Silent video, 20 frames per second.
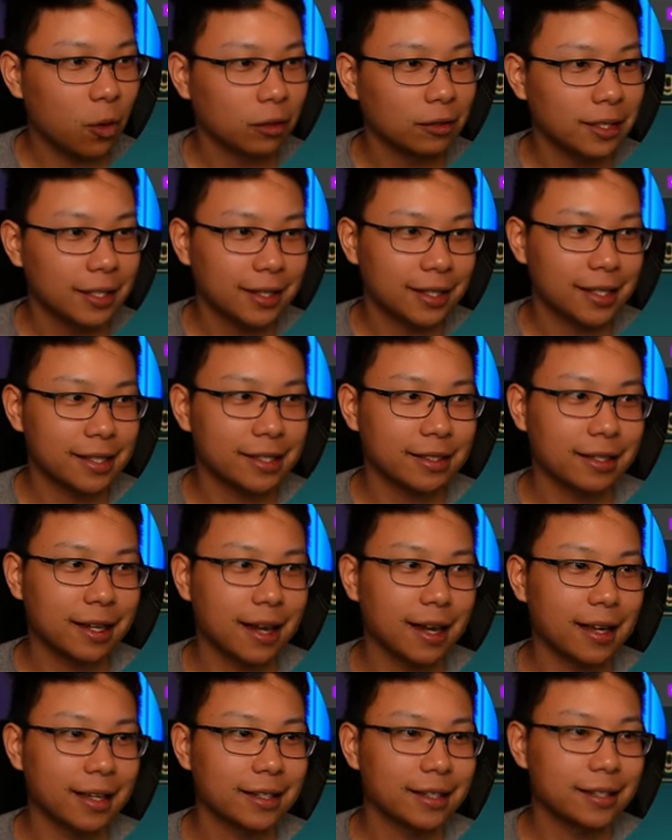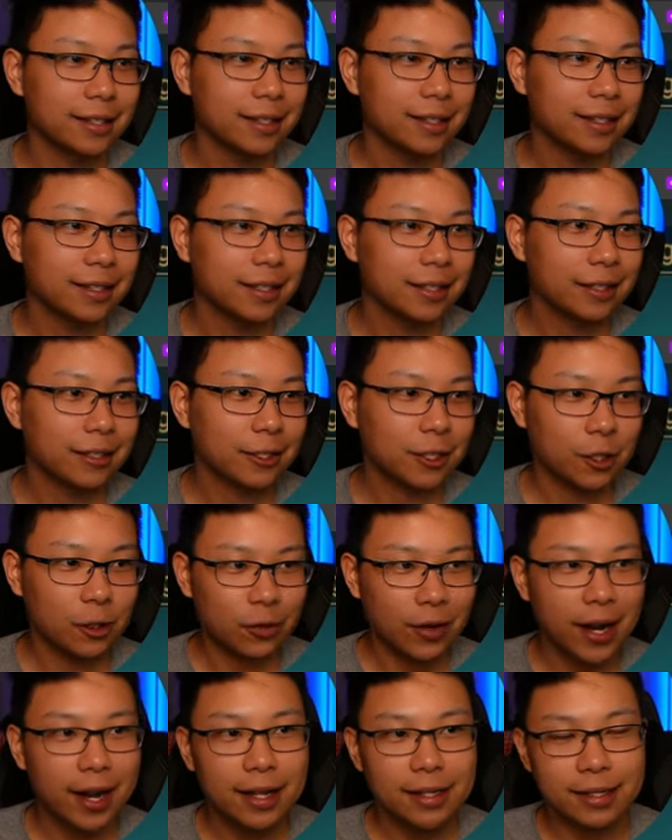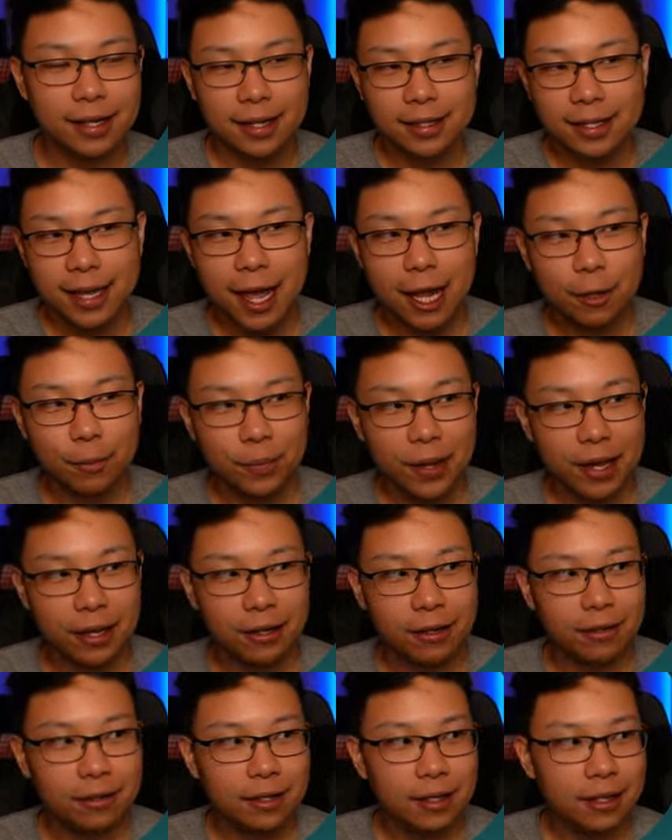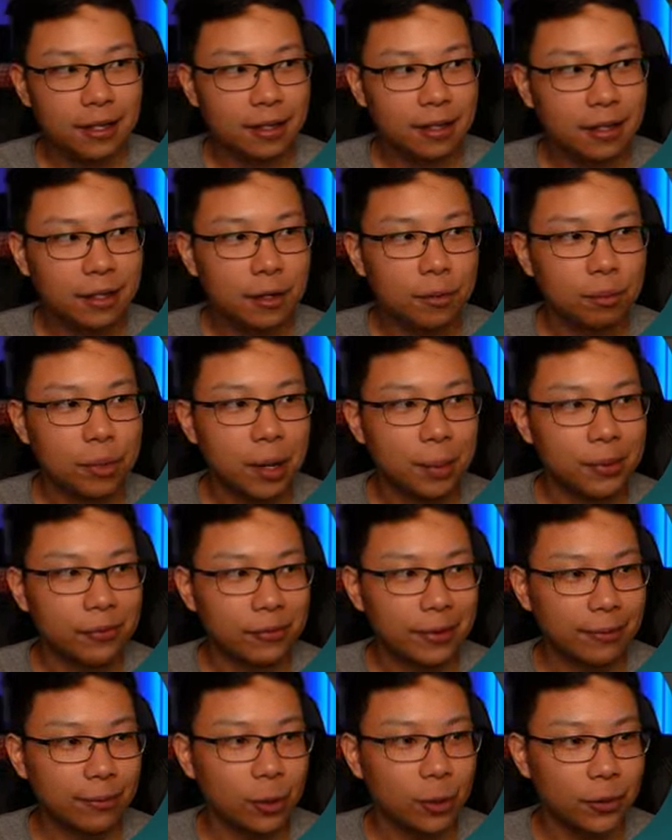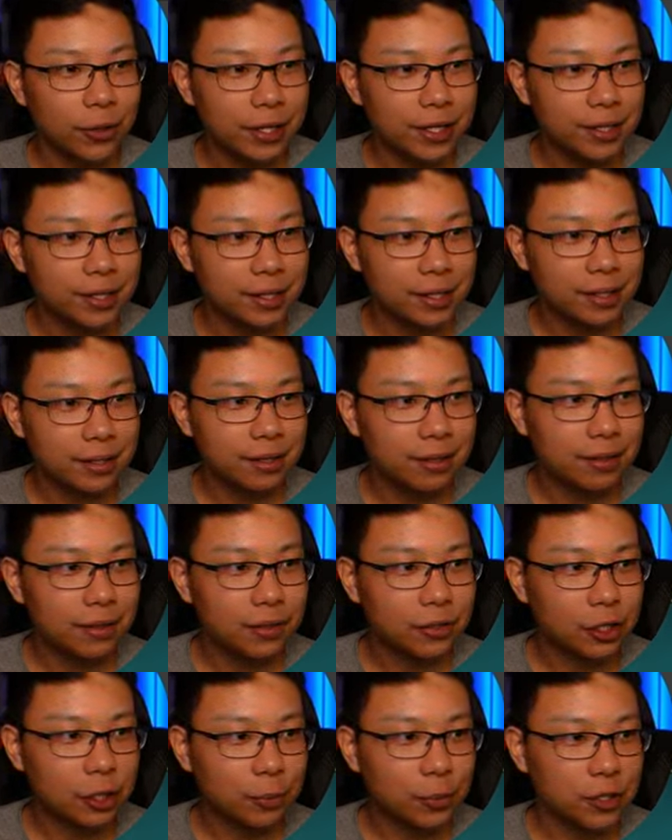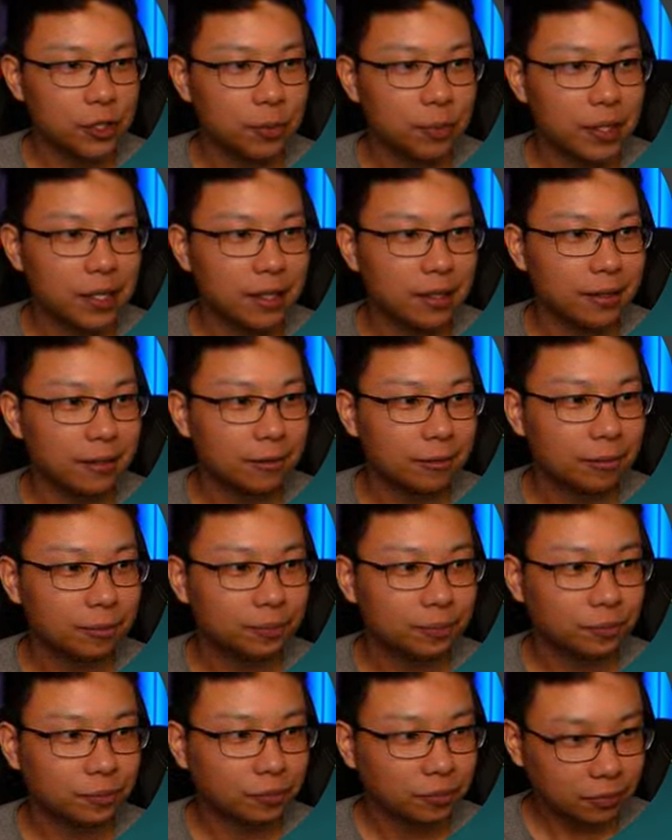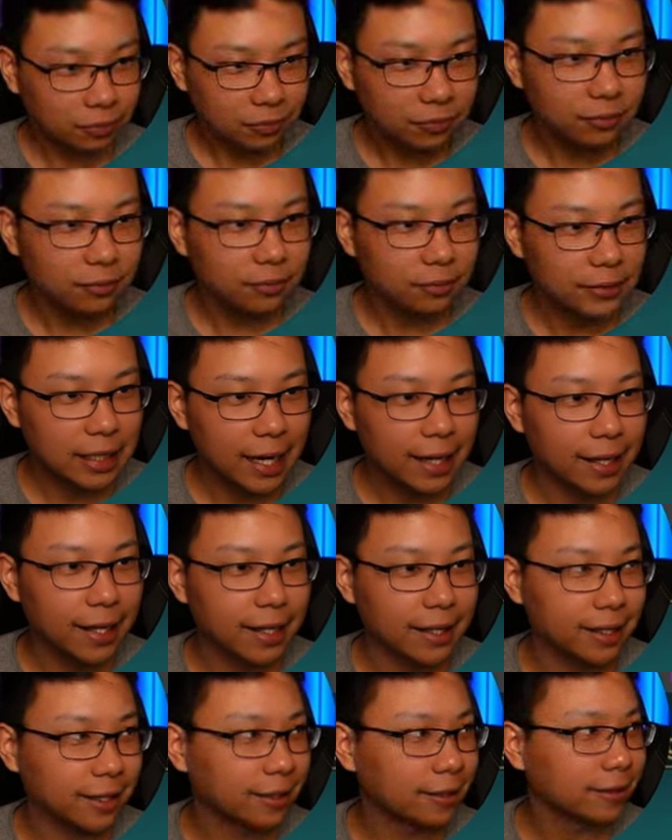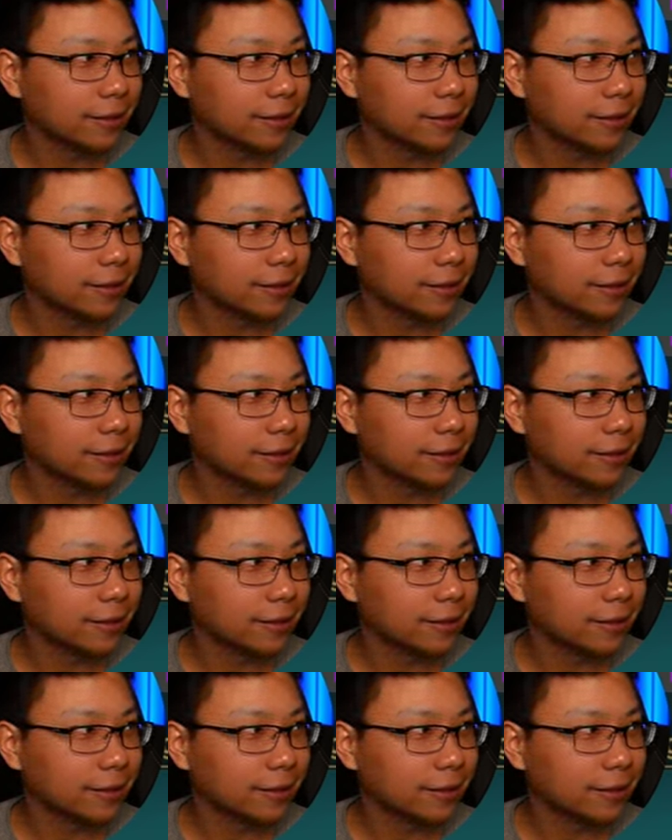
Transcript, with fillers: Look at this, guys. Congrats. Attack banner. Probably re-roll this. Triple speed. I like it.